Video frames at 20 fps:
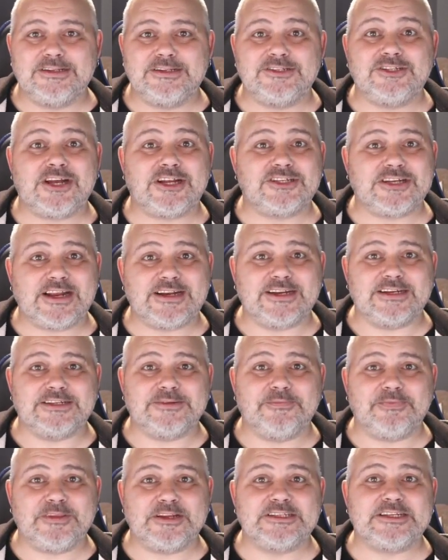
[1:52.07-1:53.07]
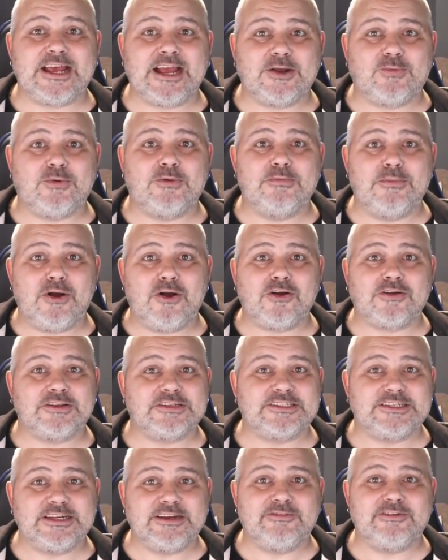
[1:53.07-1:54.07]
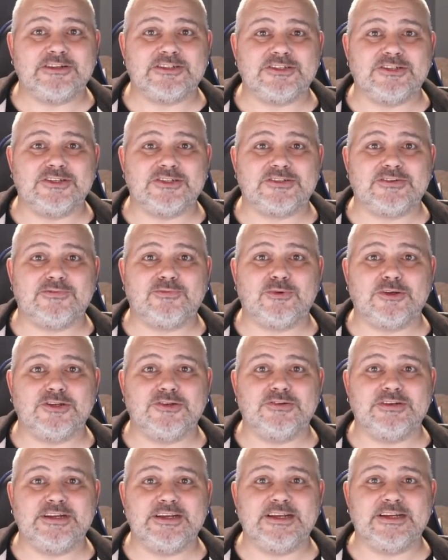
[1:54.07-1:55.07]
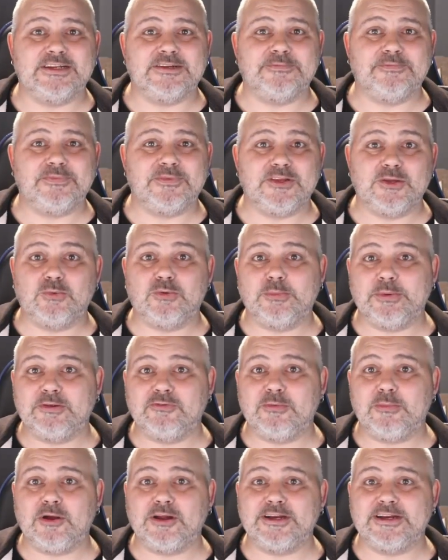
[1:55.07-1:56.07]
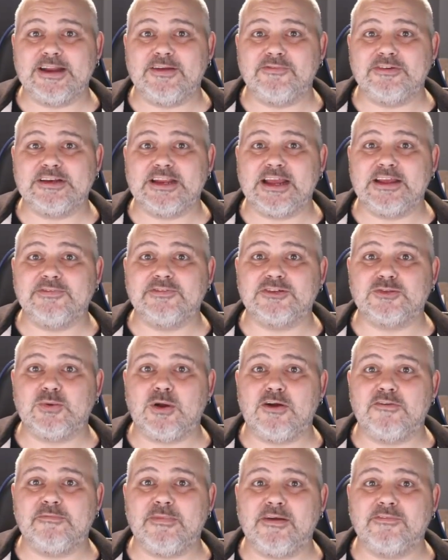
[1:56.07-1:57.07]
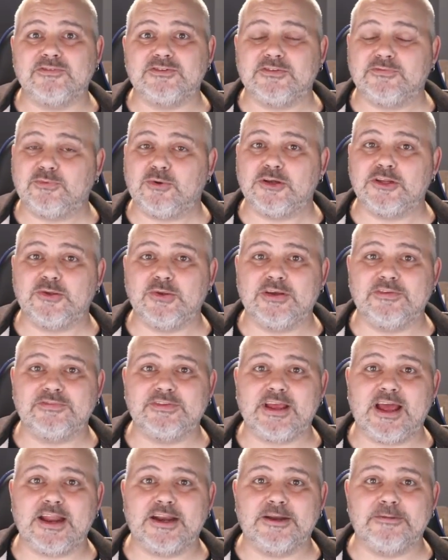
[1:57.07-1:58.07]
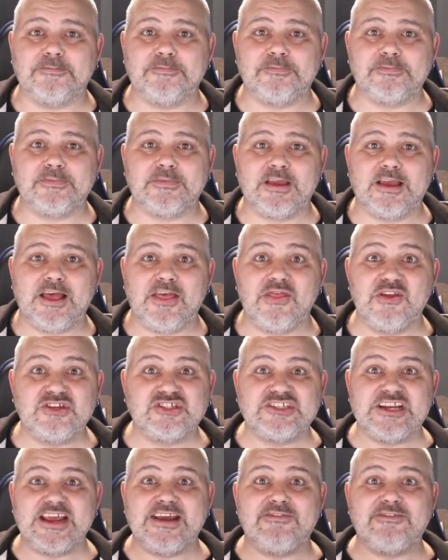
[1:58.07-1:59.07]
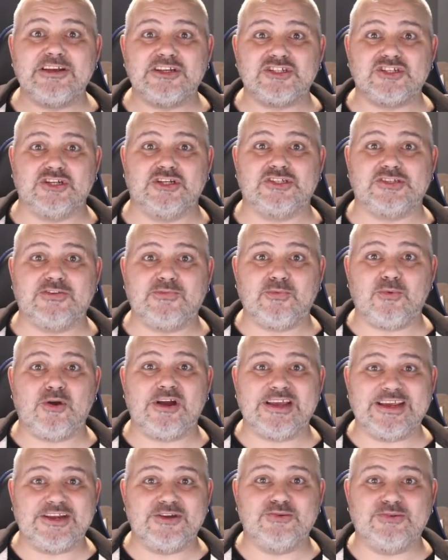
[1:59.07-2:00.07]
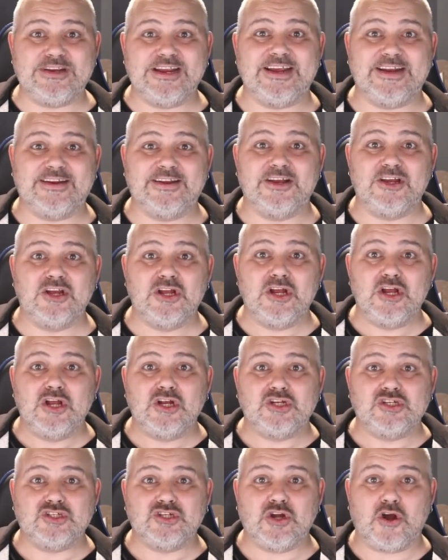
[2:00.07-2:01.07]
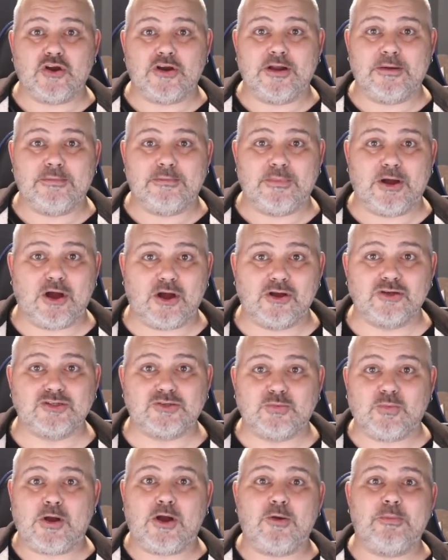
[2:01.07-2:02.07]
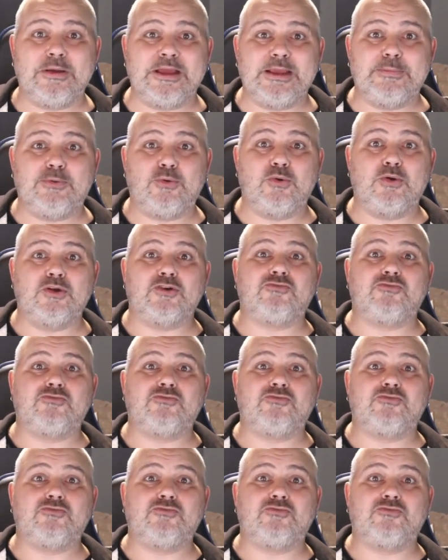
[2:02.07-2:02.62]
The judge added, the tag will mark the seriousness of what you did. You will be reminded every day for 12 months of what you have done. The seriousness of what you did, John Marsh, while people